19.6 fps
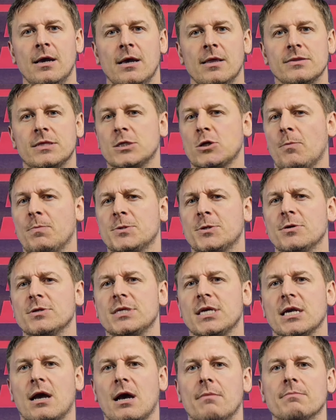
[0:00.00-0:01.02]
This
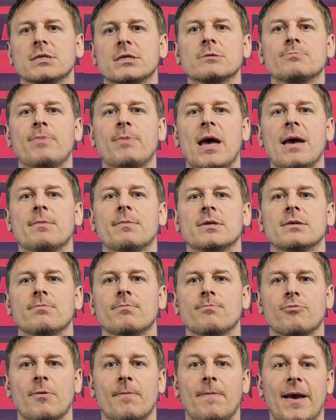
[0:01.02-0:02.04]
opportunity comes as
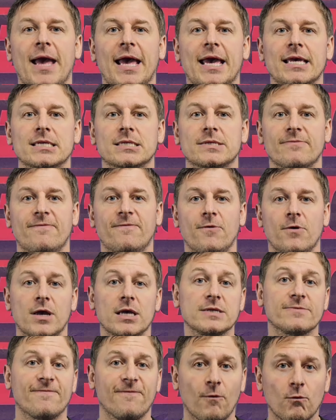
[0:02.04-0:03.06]
Bearman prepares for
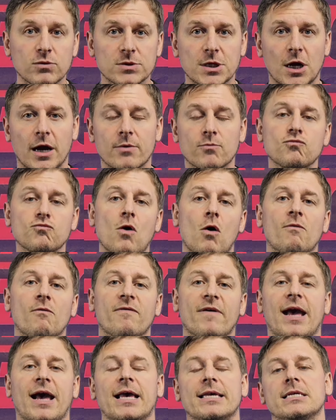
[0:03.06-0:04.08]
his full-time role for
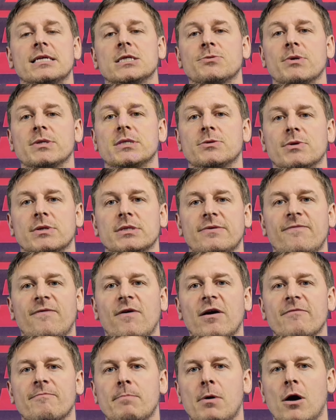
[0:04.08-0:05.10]
Haas in
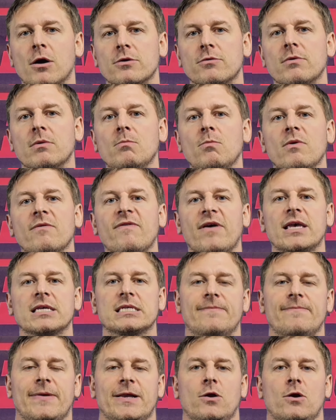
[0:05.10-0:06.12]
2025, partnering with
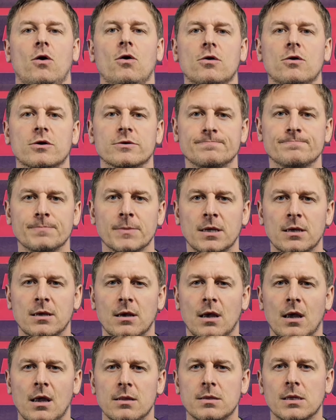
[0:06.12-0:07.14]
Esteban Ocon.
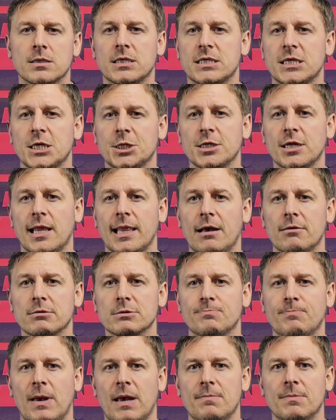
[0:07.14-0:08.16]
The decision allows
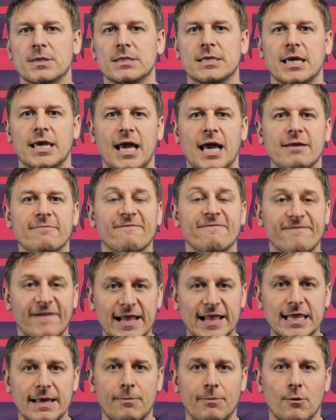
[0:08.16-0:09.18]
Bearman to gain
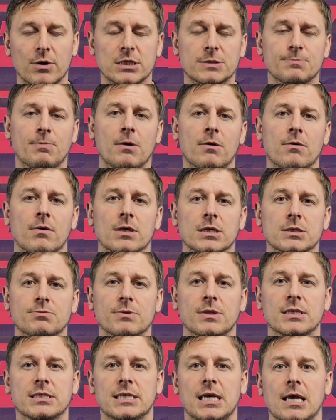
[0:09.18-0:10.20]
valuable experience with
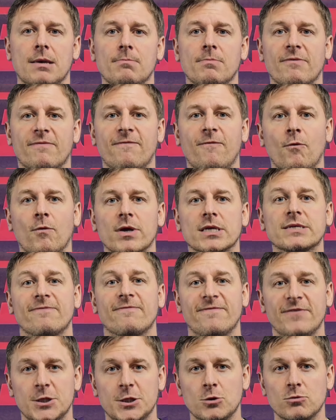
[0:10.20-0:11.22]
the team before his
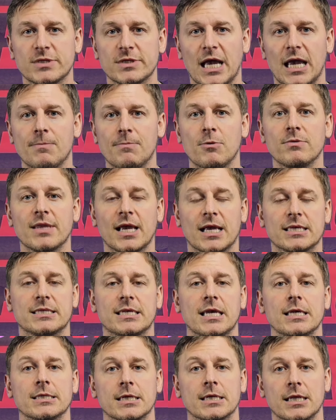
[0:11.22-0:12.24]
official debut next
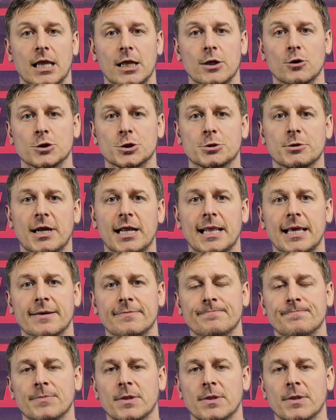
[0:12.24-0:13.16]
season in Australia.